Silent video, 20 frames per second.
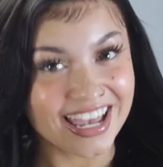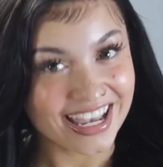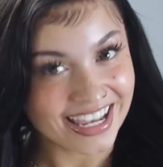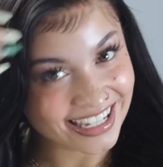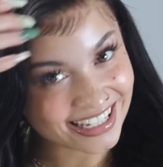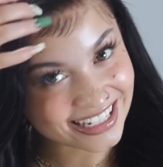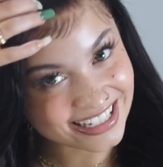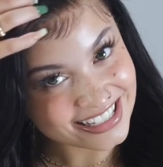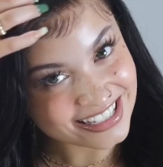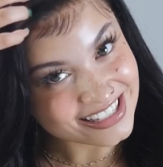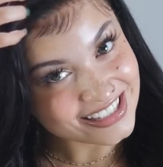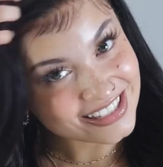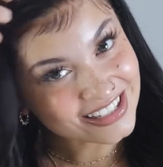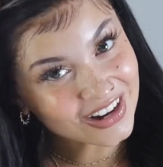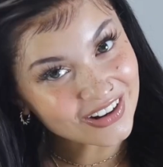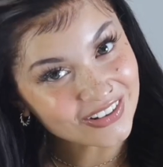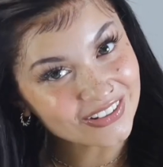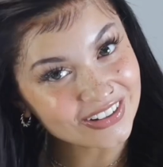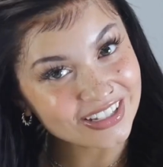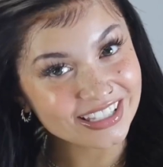It is
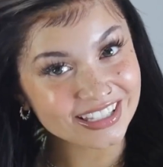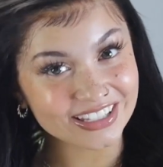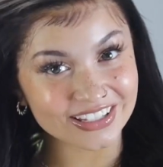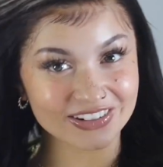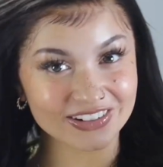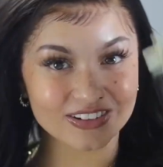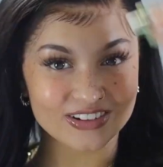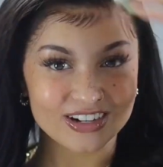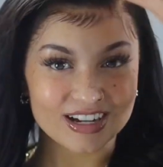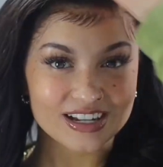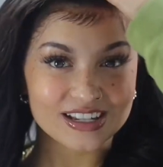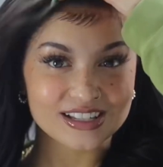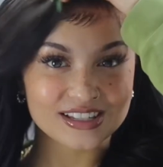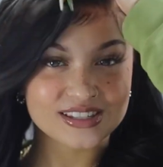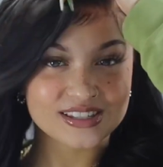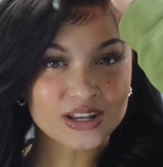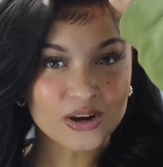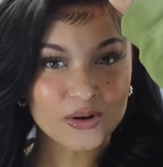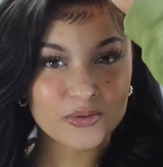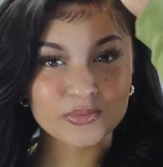so cute,
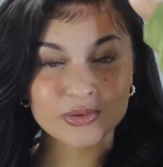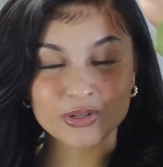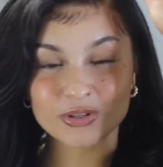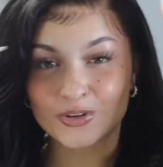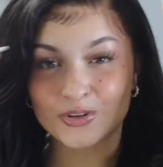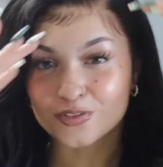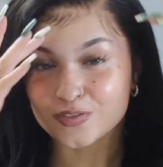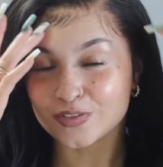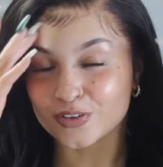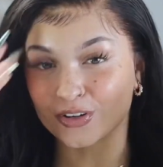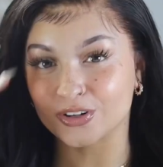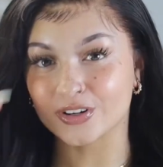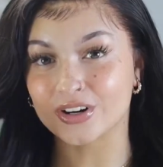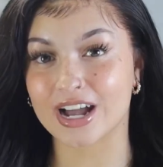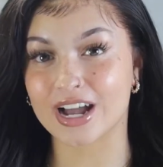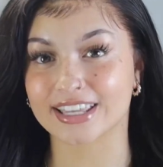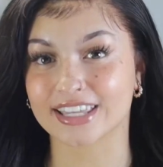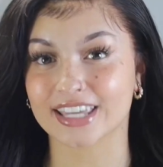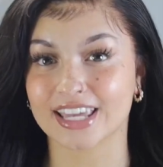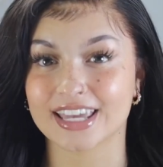so beautiful.
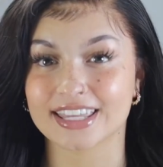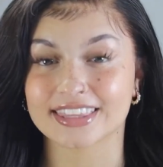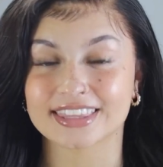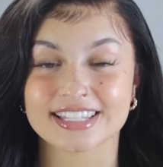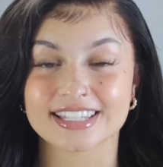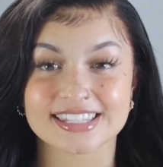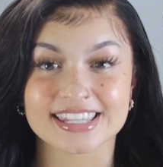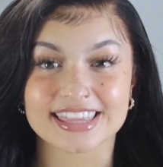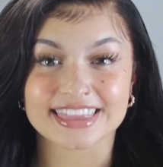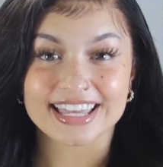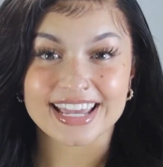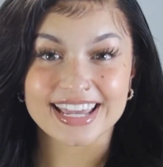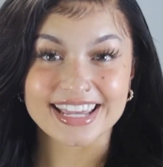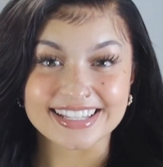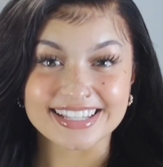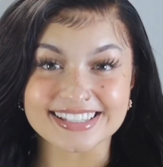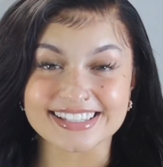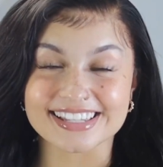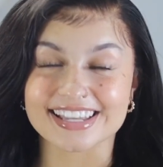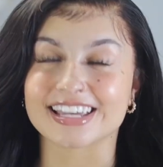Again, this
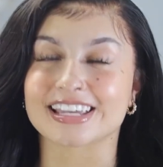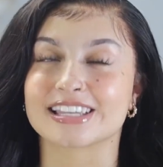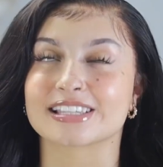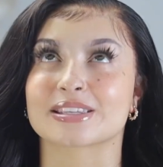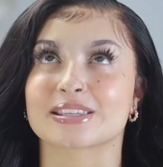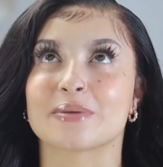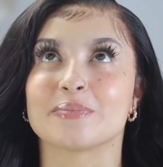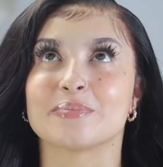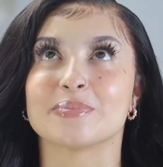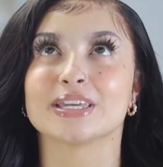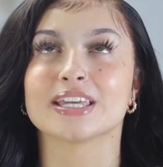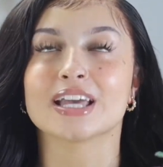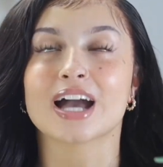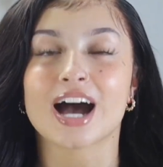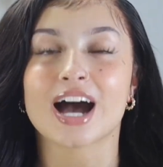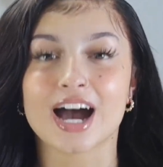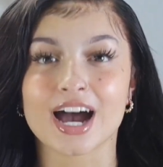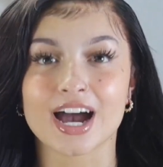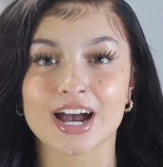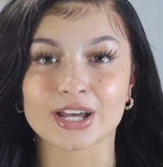lace is
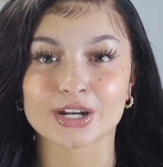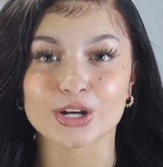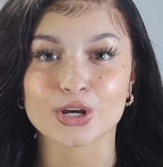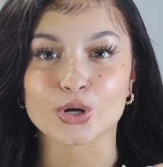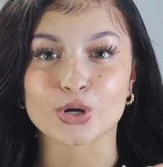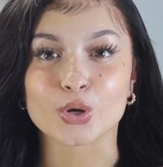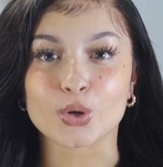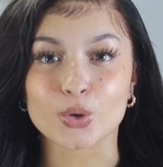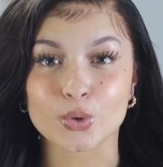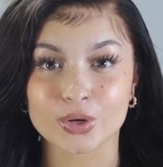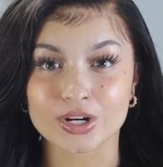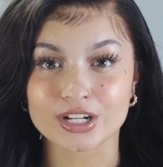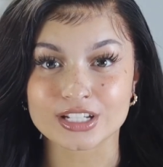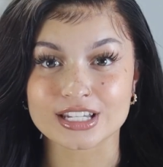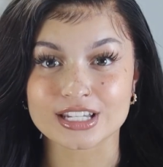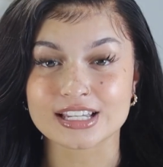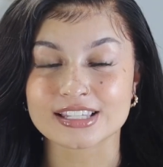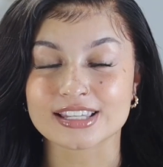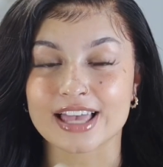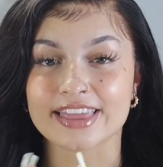beyond
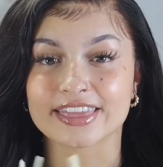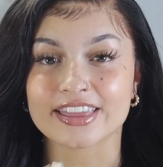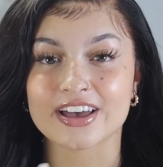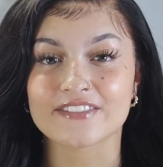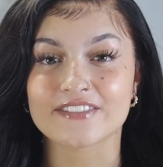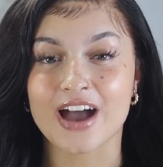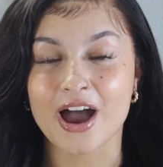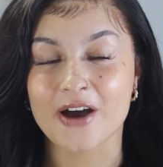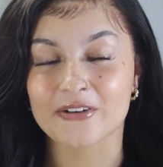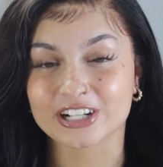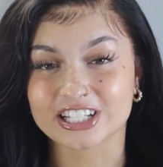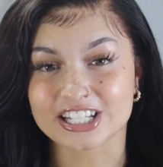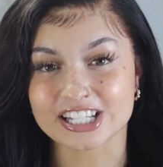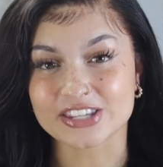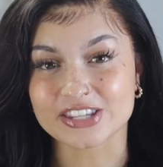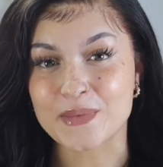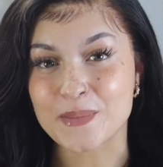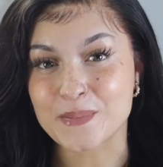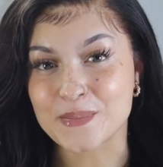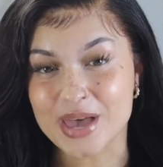gorgeous. I love how it just
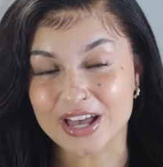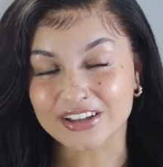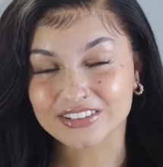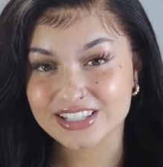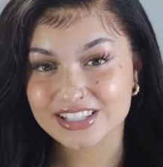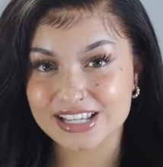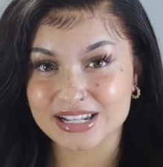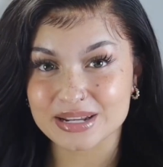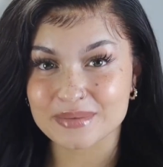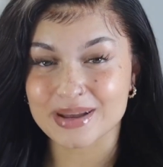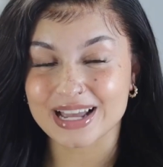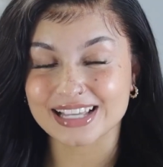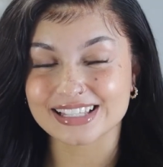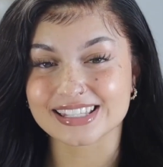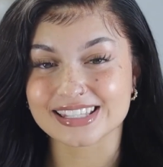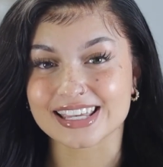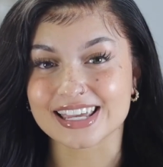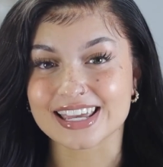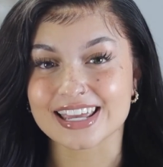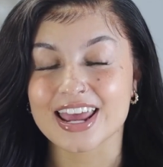melts into my
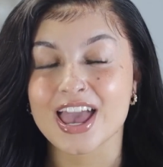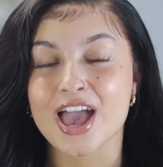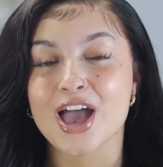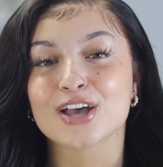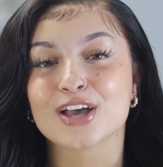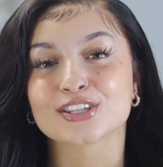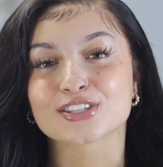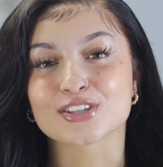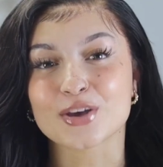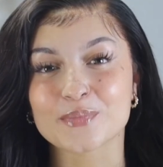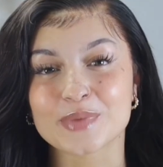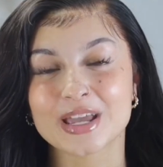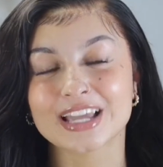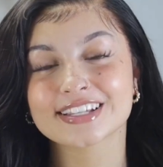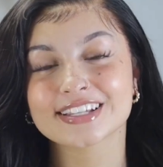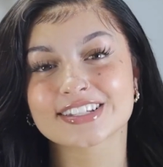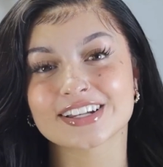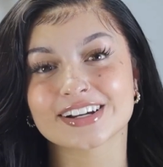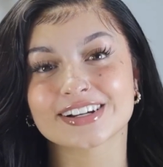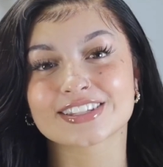skin. So make
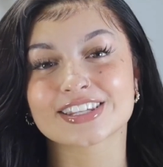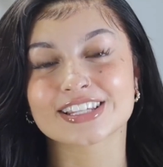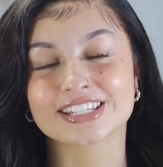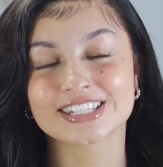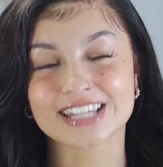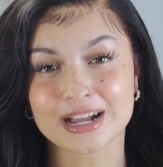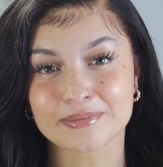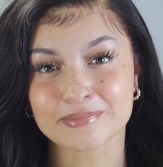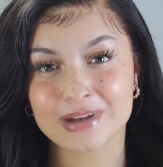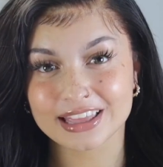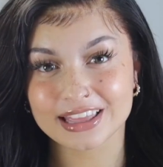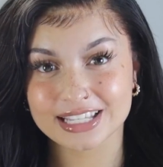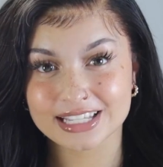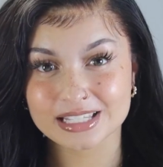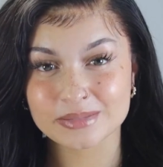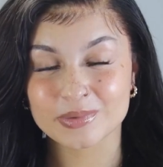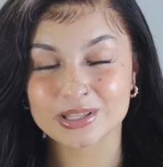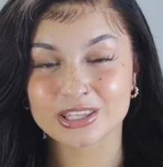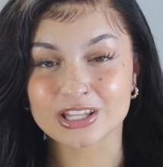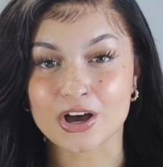sure to check my links
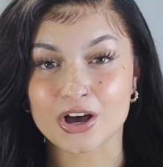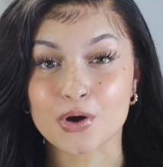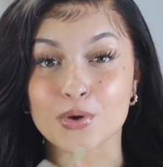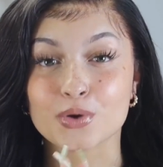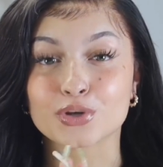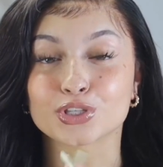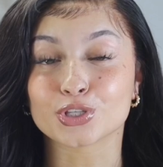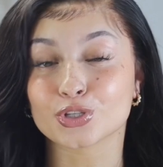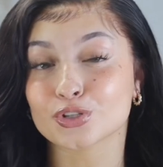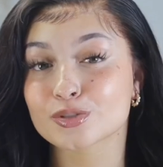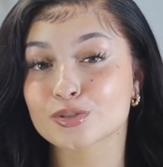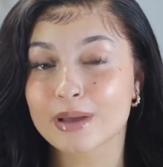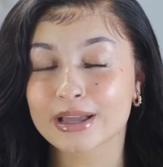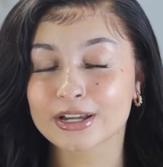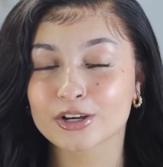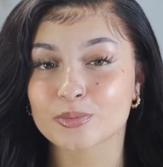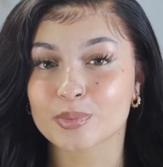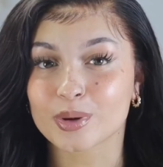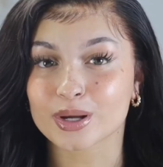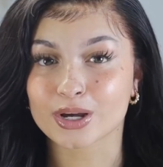below, use my
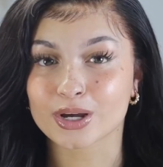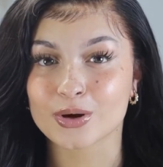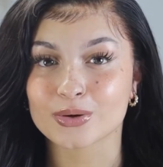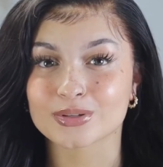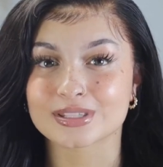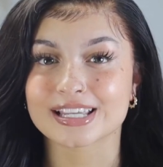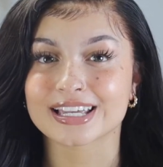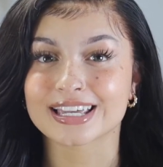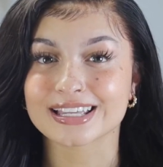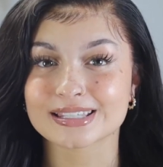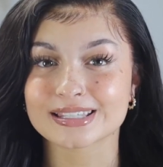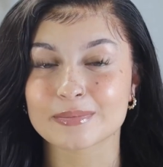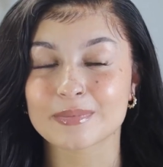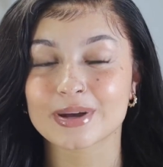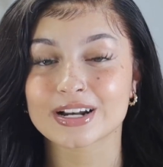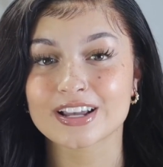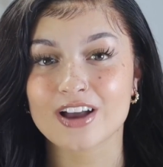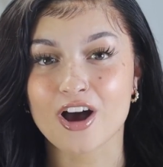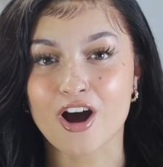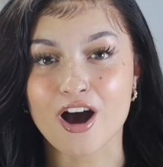coupon code to get some
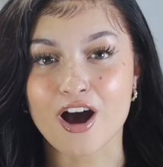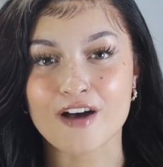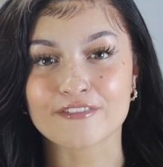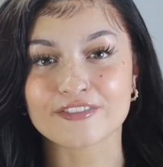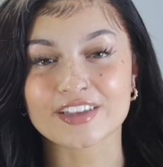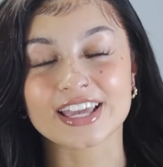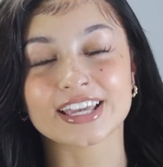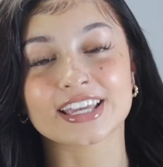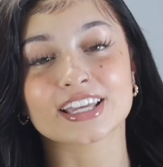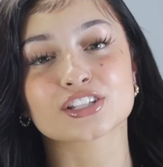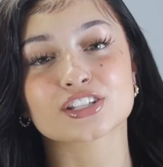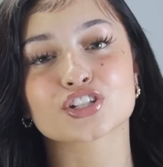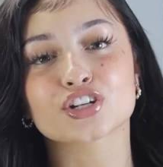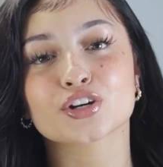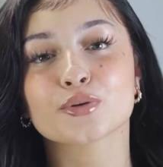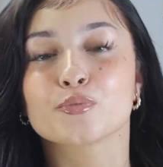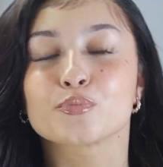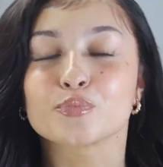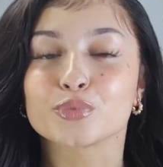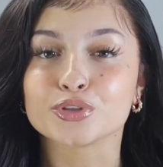money off, and get
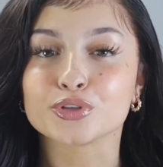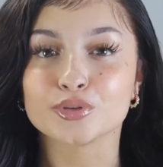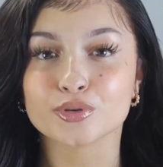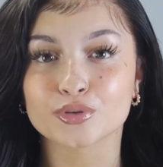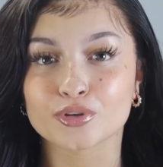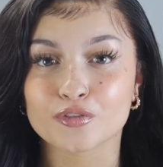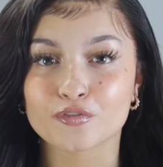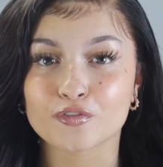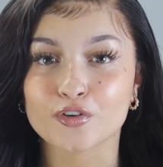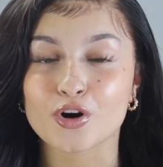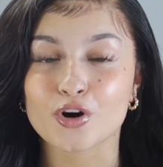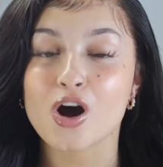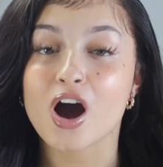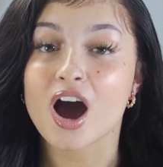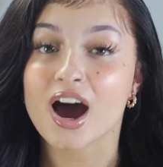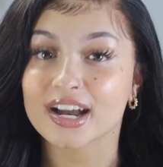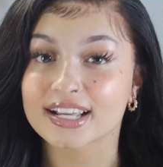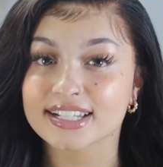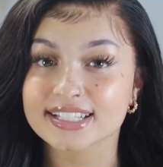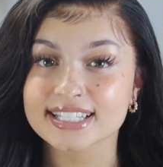your beautiful,
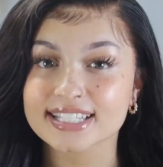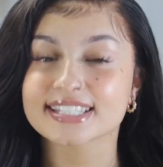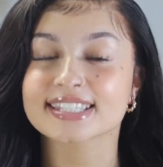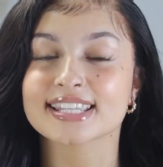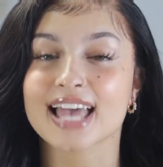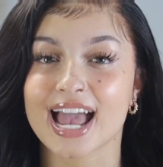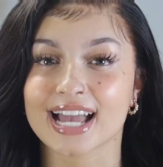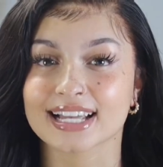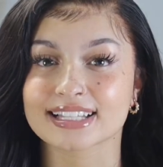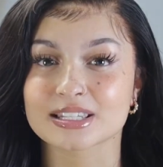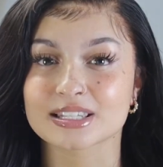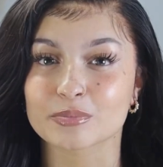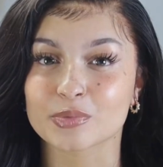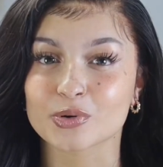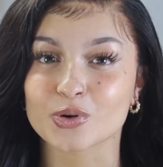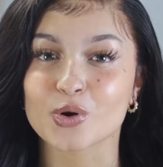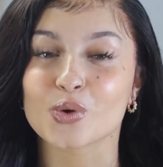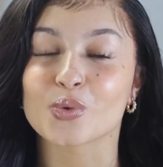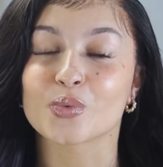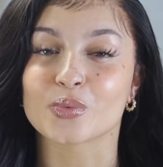
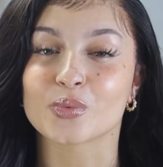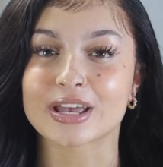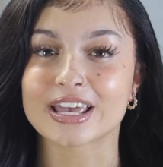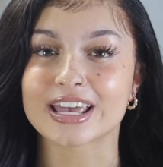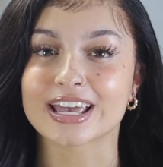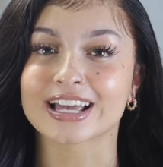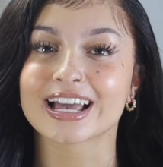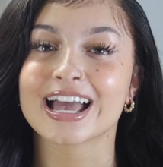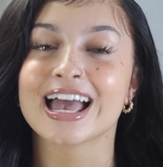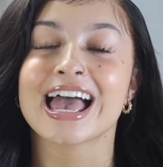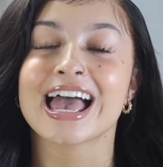undetectable wig.